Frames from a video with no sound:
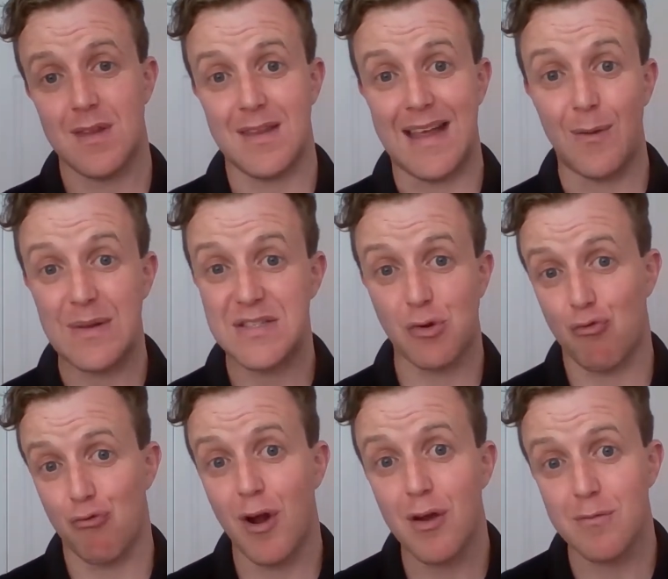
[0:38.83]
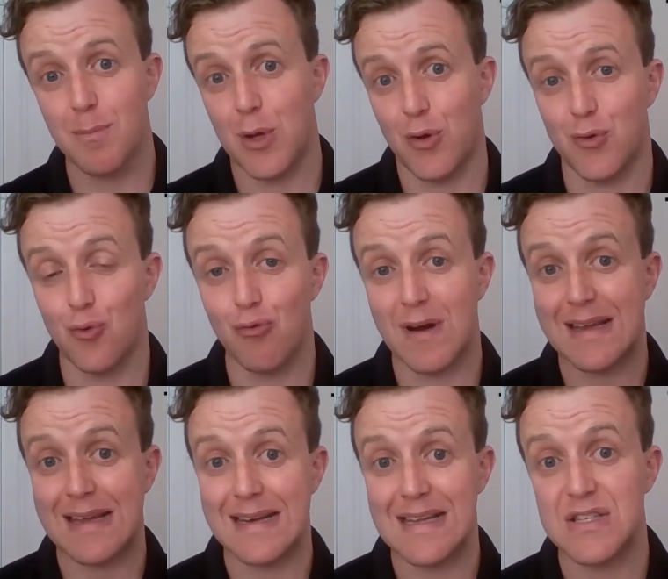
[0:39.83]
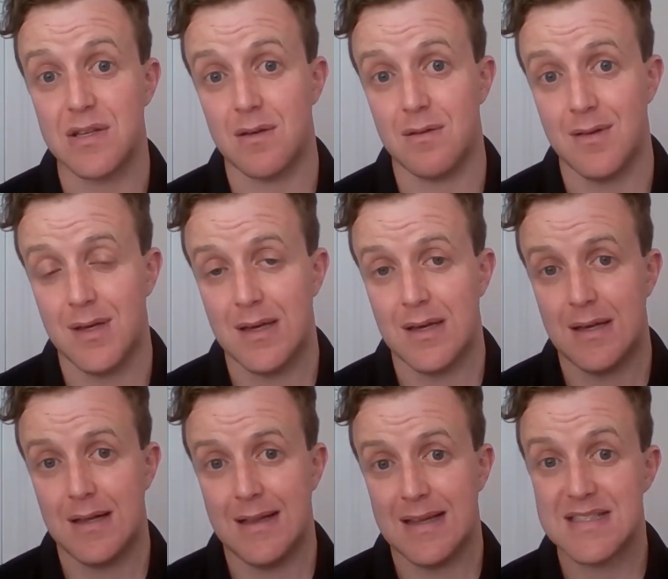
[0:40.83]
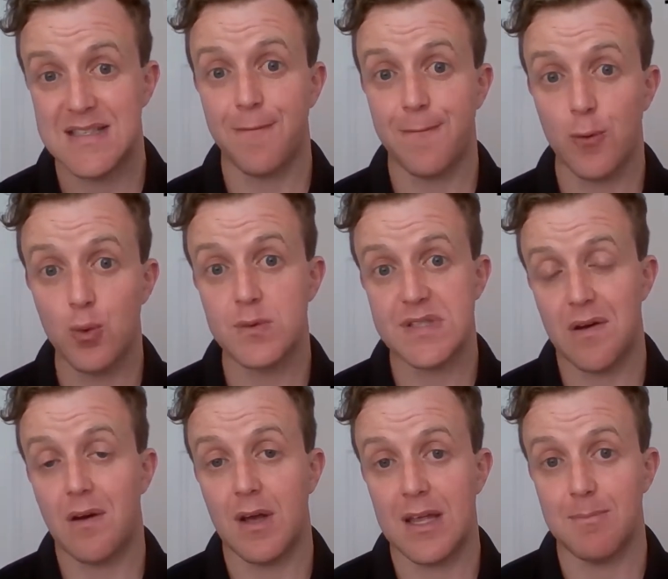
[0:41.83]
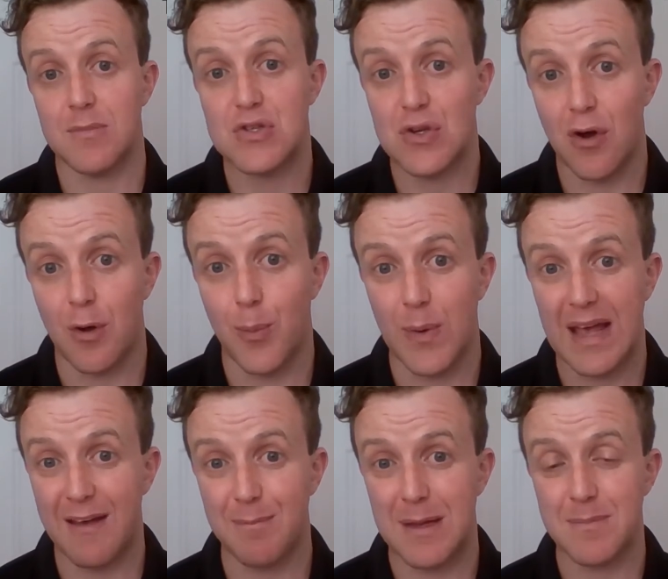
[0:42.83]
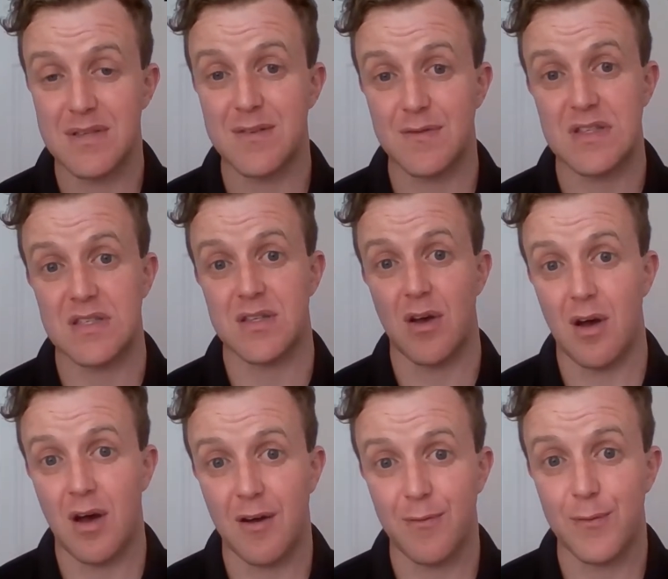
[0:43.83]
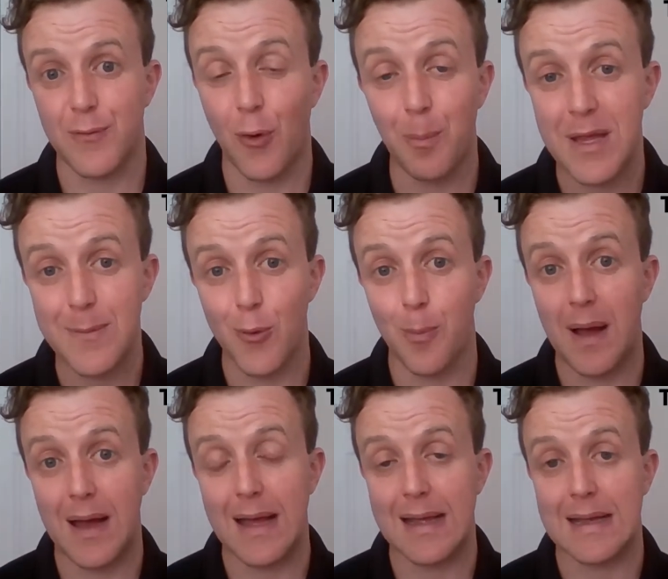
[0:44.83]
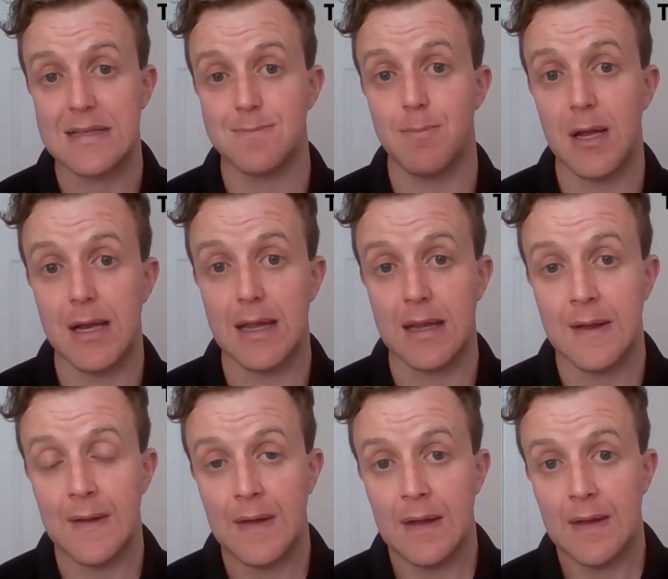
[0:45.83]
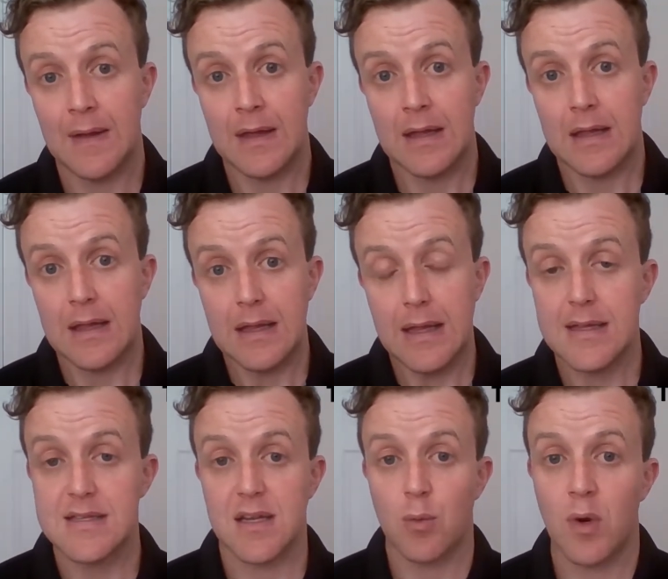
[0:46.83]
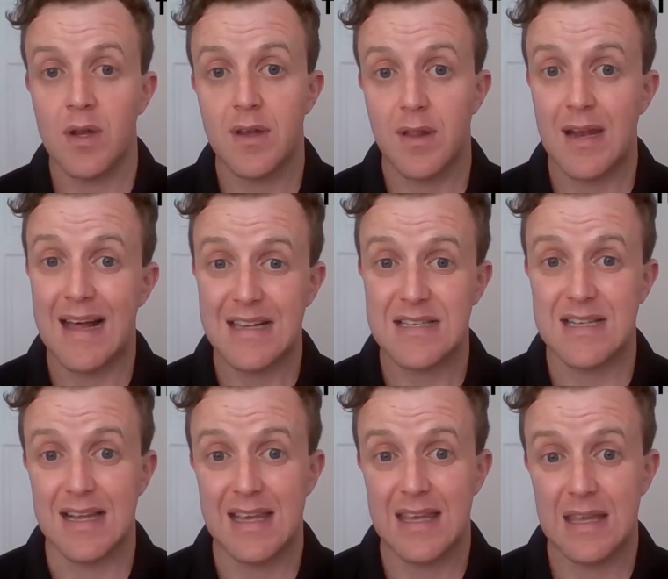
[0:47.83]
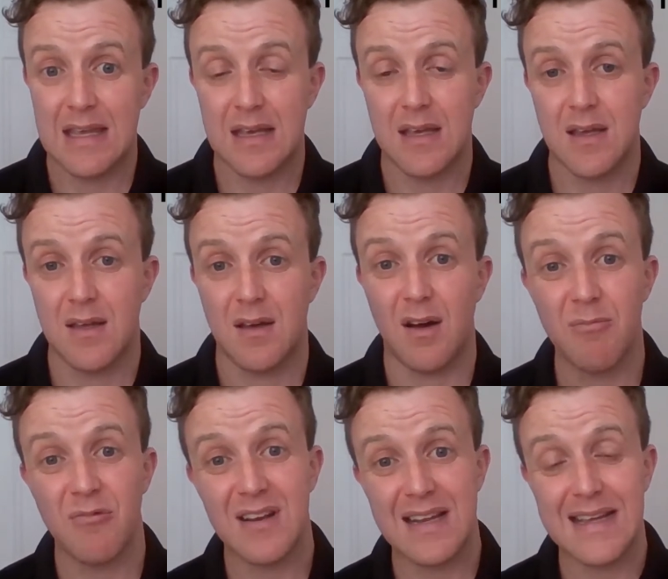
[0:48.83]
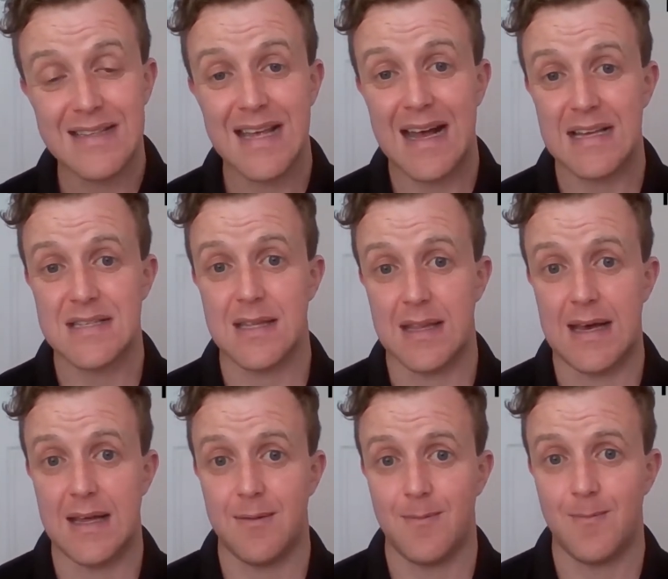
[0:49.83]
Now it's grown beyond all recognition. It's a full-time job. We have members of staff. We've got people paying us money. It's no wonder that actually I'm really attached to that.